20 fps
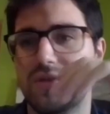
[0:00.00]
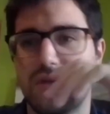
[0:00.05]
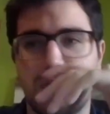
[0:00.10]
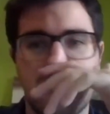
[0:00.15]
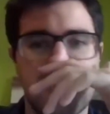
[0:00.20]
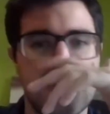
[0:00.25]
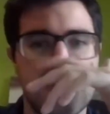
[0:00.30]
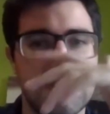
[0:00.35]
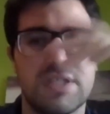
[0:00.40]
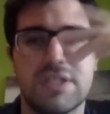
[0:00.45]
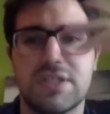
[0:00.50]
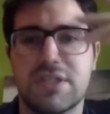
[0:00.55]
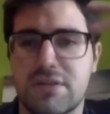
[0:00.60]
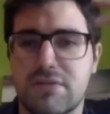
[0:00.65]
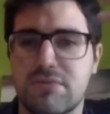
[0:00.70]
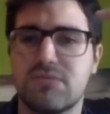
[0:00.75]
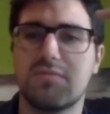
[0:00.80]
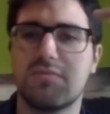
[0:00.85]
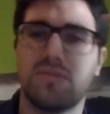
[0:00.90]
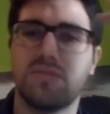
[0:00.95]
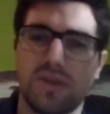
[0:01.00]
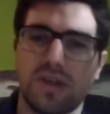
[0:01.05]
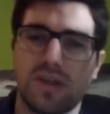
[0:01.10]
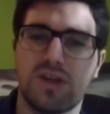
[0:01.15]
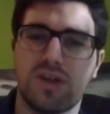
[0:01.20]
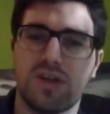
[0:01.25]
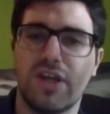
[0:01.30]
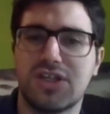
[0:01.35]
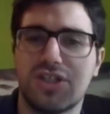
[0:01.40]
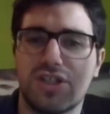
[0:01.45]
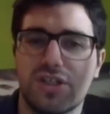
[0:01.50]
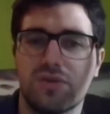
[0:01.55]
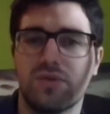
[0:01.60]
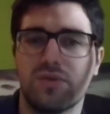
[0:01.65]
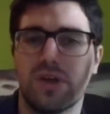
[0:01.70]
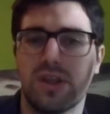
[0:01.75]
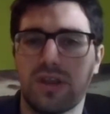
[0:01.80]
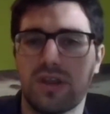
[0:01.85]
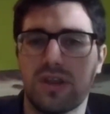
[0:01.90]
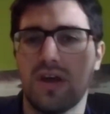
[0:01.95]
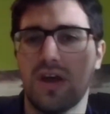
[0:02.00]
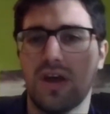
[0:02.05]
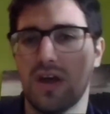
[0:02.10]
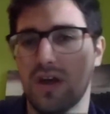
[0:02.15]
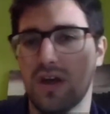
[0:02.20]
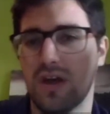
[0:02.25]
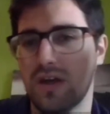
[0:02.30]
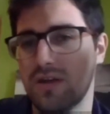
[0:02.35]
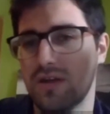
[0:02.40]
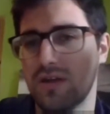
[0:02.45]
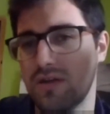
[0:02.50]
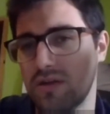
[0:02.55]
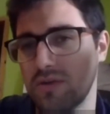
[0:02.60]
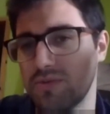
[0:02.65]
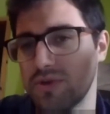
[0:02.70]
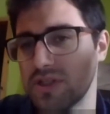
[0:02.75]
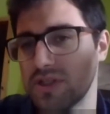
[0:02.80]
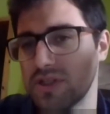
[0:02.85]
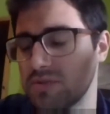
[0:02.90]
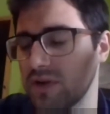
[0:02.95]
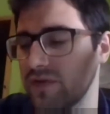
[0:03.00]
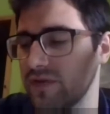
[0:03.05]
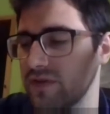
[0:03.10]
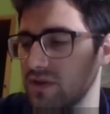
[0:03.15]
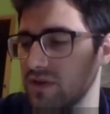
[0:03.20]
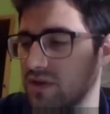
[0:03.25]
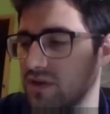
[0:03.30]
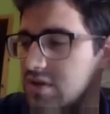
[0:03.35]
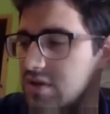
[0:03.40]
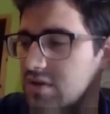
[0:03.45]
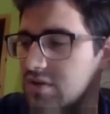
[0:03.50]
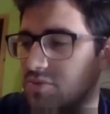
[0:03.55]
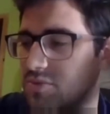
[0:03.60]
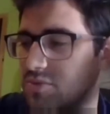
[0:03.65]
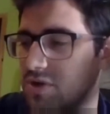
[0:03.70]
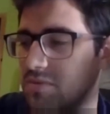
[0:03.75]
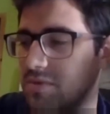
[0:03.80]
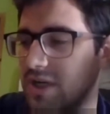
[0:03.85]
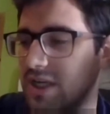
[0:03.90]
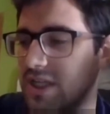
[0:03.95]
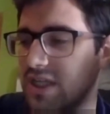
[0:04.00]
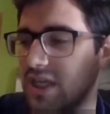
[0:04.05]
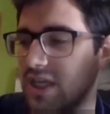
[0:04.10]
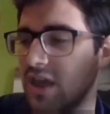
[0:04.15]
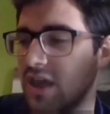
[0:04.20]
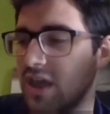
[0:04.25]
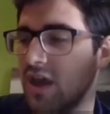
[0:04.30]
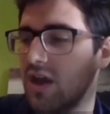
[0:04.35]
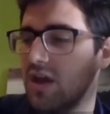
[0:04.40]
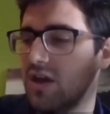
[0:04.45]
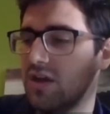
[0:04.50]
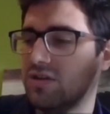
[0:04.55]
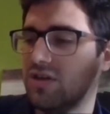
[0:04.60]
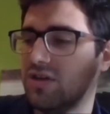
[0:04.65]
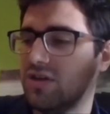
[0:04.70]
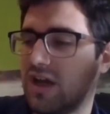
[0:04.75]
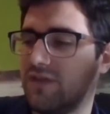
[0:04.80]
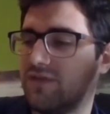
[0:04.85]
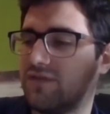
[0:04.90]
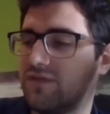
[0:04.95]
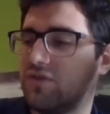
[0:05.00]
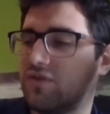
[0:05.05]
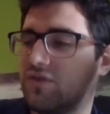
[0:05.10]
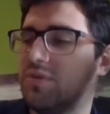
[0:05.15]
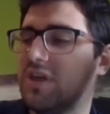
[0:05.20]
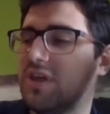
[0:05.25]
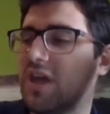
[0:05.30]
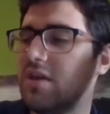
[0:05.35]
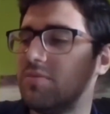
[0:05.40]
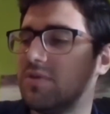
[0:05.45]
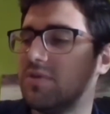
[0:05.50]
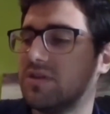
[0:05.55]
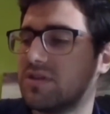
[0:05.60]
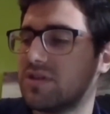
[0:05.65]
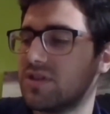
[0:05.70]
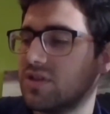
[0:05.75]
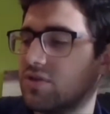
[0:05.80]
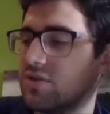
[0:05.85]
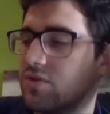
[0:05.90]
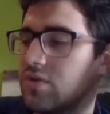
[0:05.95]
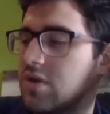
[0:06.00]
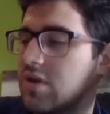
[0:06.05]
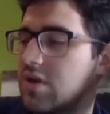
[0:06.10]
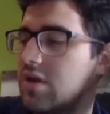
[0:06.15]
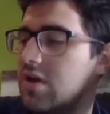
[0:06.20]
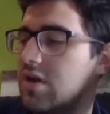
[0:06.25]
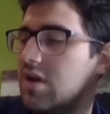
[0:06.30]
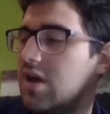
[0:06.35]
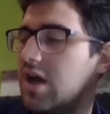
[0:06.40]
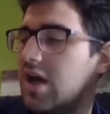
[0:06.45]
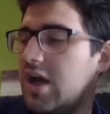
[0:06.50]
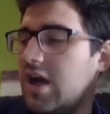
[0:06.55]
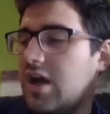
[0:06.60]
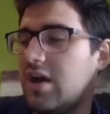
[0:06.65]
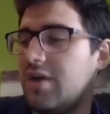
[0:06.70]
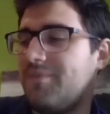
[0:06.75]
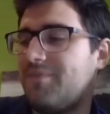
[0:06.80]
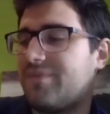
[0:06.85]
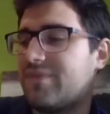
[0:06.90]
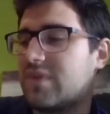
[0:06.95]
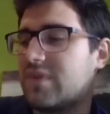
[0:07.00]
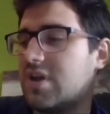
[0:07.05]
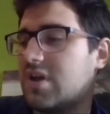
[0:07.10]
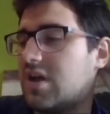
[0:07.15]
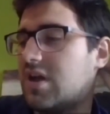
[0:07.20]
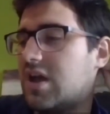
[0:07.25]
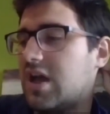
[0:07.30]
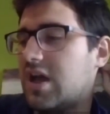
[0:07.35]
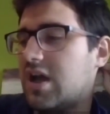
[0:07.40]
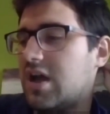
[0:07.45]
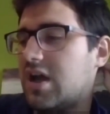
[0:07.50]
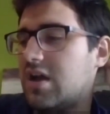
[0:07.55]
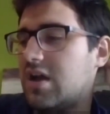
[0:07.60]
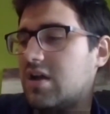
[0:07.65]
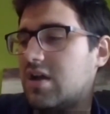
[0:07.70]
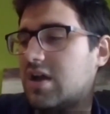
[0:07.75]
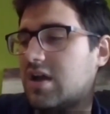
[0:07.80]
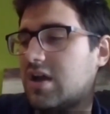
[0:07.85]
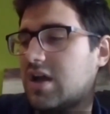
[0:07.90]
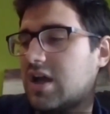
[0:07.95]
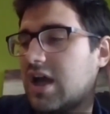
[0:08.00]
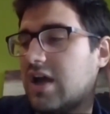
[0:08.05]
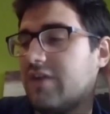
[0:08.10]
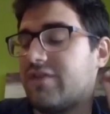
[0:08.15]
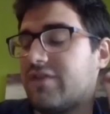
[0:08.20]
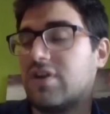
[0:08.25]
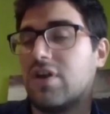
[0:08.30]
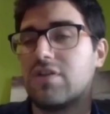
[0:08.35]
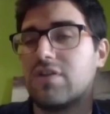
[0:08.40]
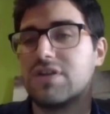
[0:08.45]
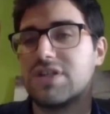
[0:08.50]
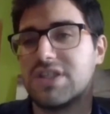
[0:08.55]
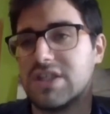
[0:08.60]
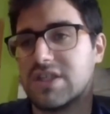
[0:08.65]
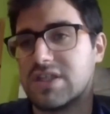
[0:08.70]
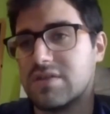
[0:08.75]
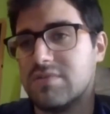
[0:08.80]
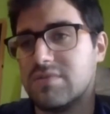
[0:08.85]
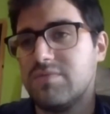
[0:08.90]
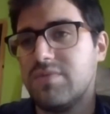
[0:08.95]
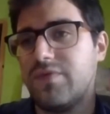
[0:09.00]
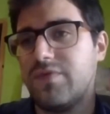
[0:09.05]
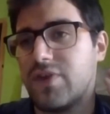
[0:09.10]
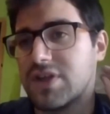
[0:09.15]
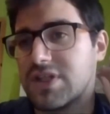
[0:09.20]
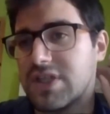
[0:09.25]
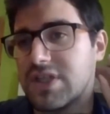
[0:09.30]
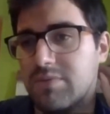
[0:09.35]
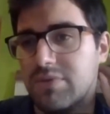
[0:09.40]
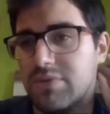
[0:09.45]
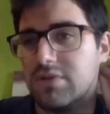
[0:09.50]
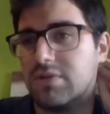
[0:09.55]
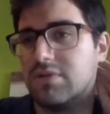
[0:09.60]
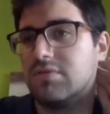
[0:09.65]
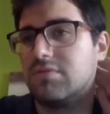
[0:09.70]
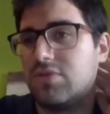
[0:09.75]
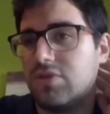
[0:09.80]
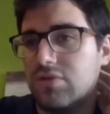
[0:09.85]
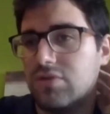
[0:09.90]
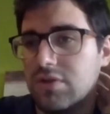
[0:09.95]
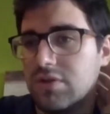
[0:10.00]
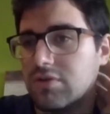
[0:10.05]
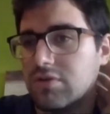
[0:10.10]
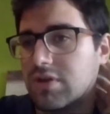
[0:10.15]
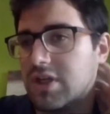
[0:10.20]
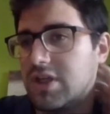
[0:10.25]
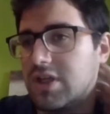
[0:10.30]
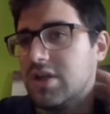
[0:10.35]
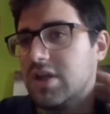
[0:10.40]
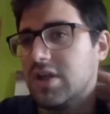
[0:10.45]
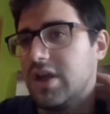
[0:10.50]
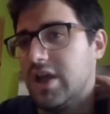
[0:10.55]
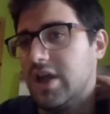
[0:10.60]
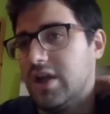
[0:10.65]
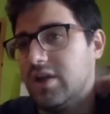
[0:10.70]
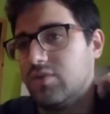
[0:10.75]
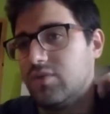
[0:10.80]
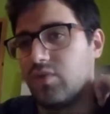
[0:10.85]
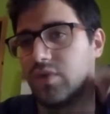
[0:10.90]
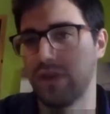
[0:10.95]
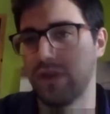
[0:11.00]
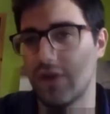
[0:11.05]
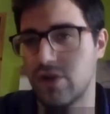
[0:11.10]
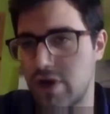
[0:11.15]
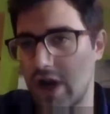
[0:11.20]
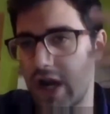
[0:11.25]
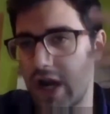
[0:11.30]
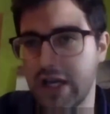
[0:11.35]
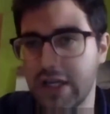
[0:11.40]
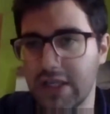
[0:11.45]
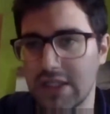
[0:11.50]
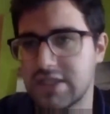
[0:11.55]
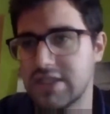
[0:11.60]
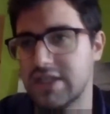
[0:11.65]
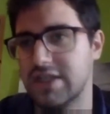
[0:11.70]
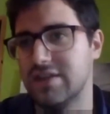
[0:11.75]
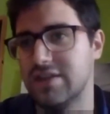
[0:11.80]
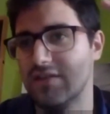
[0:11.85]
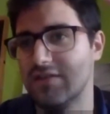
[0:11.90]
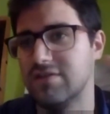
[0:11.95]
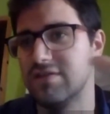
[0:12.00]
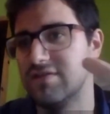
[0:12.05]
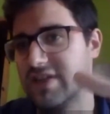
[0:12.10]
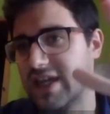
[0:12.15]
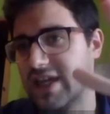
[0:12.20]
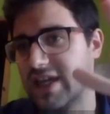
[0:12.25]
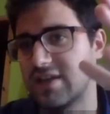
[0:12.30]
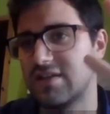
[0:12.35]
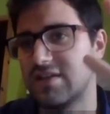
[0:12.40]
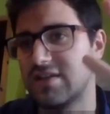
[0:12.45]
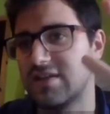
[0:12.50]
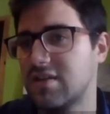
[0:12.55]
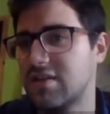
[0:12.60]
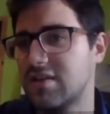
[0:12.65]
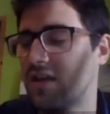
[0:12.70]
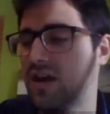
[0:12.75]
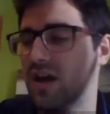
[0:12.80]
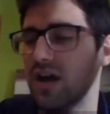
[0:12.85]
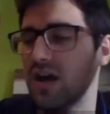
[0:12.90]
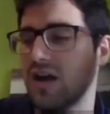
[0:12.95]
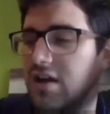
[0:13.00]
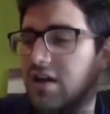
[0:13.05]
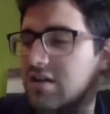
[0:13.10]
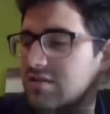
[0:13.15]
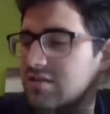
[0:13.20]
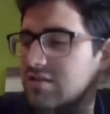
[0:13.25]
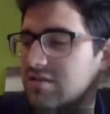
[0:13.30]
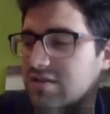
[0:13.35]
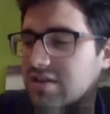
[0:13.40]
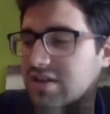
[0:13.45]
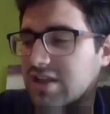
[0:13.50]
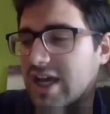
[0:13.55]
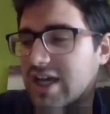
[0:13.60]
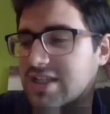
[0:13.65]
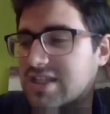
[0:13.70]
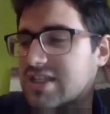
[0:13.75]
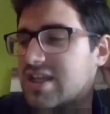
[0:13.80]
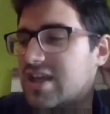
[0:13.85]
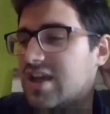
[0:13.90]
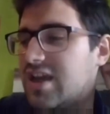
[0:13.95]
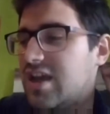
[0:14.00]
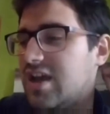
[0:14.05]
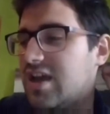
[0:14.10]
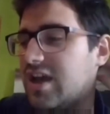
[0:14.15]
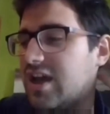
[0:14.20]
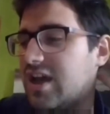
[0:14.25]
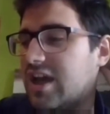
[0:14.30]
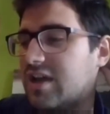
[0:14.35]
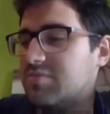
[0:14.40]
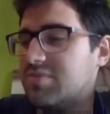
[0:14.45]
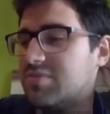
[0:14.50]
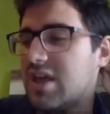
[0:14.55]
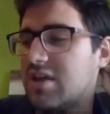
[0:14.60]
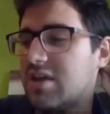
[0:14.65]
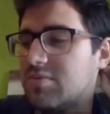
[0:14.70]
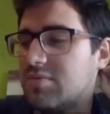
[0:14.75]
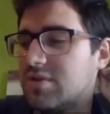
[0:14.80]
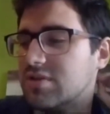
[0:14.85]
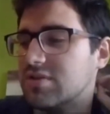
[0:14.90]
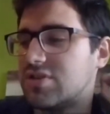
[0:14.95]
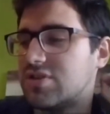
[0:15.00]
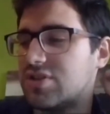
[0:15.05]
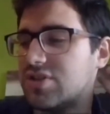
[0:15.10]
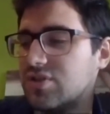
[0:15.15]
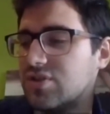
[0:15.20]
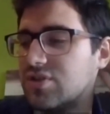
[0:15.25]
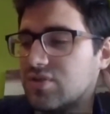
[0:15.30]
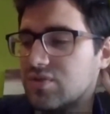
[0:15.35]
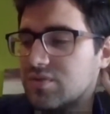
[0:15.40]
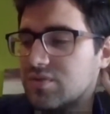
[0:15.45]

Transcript: this is the connection with the principle of interoperability. You have to be able to have another system, for example, you log in and with your eyes and detect the glass, and be able to